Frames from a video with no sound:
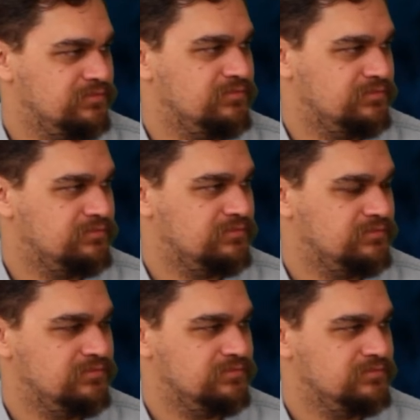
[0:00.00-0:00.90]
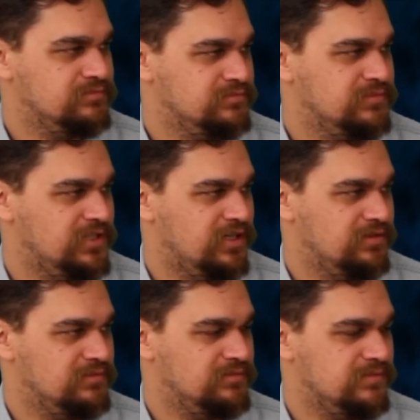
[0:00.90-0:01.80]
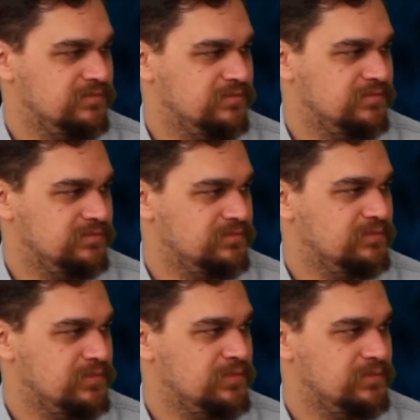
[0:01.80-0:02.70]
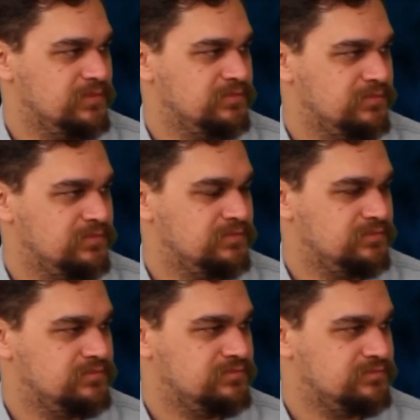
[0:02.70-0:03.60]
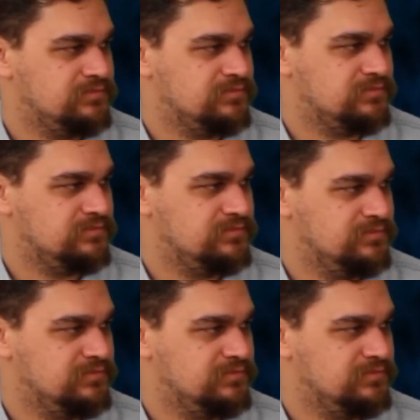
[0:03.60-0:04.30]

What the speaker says: No words are spoken by the person on screen.